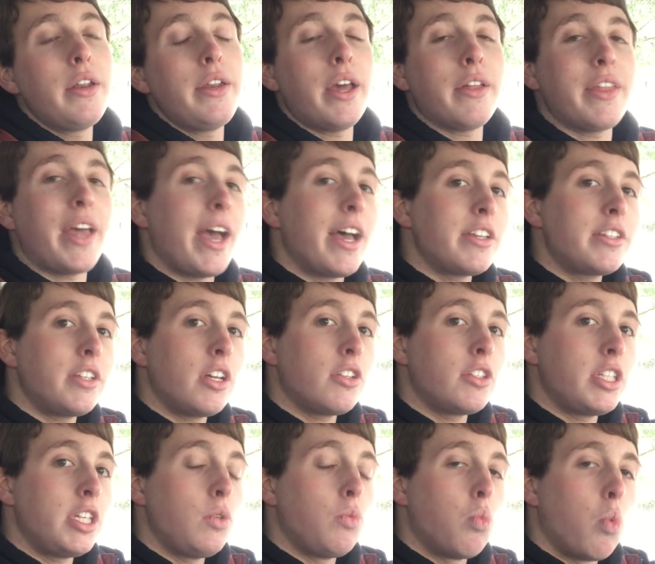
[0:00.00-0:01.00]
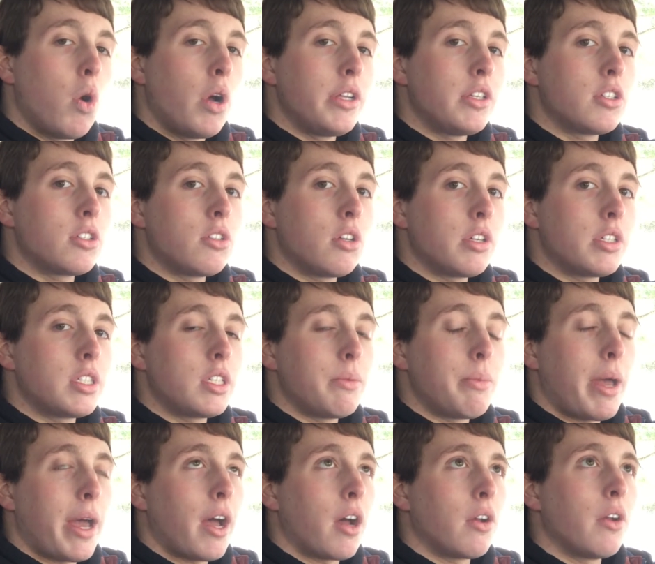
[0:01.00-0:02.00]
Now, the SLT1 starts at
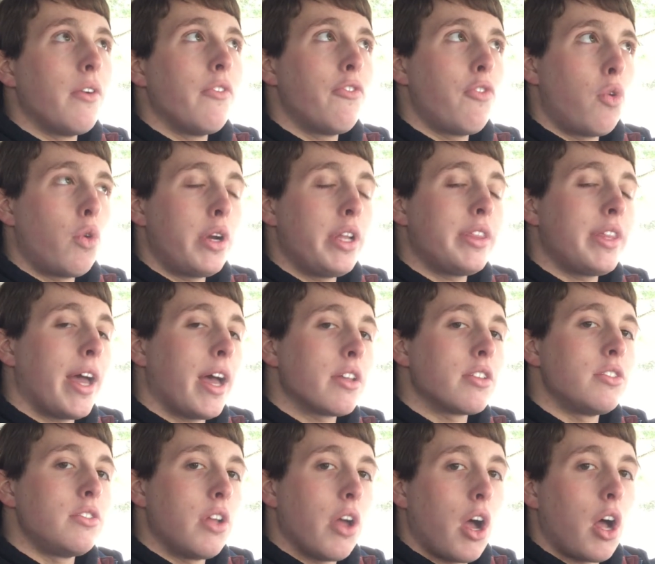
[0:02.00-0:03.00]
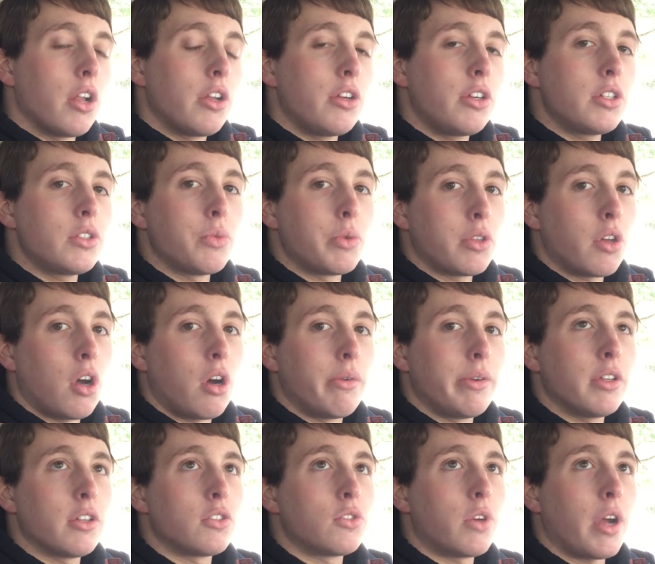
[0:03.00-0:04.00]
about $40,000 with
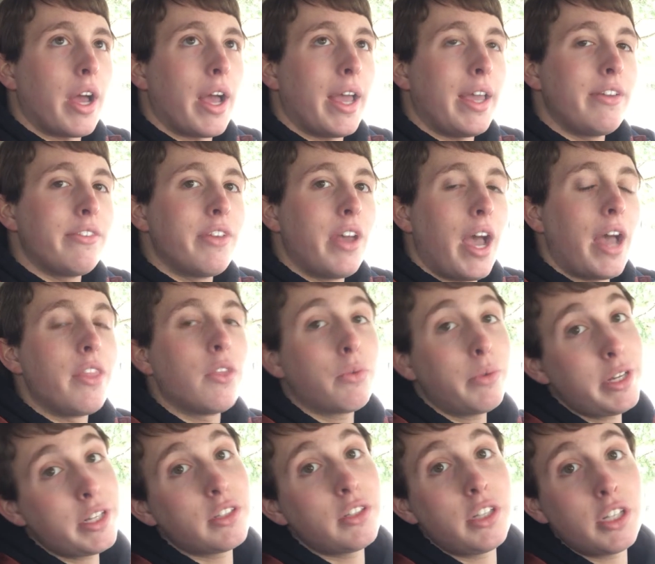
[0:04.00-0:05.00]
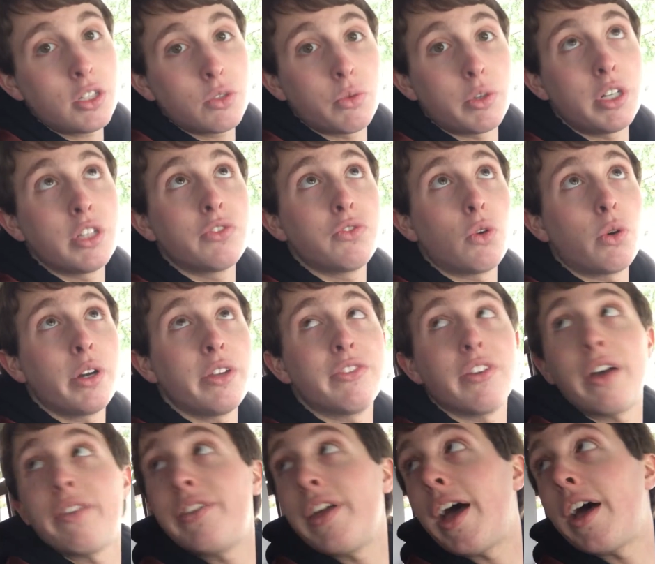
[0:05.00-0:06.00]
all-wheel drive, and the reason this one is
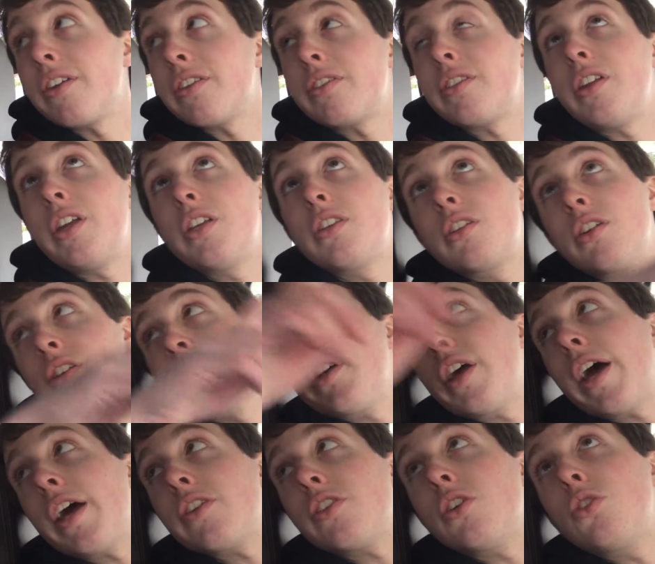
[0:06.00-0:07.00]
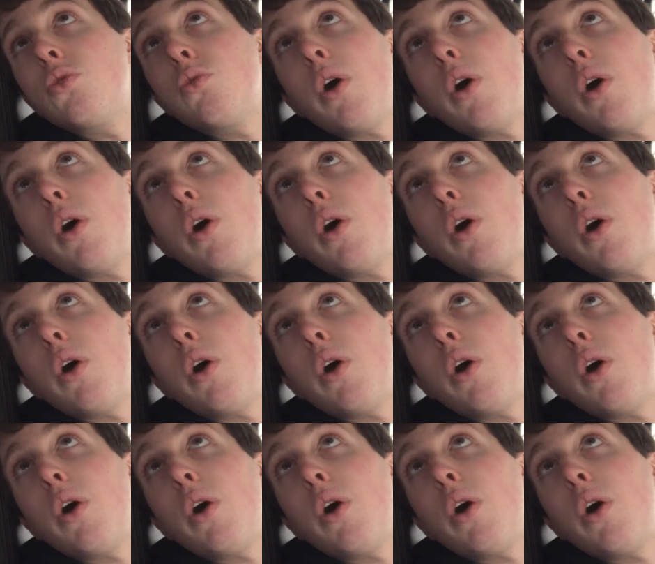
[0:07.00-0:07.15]
$45,000 is because it has a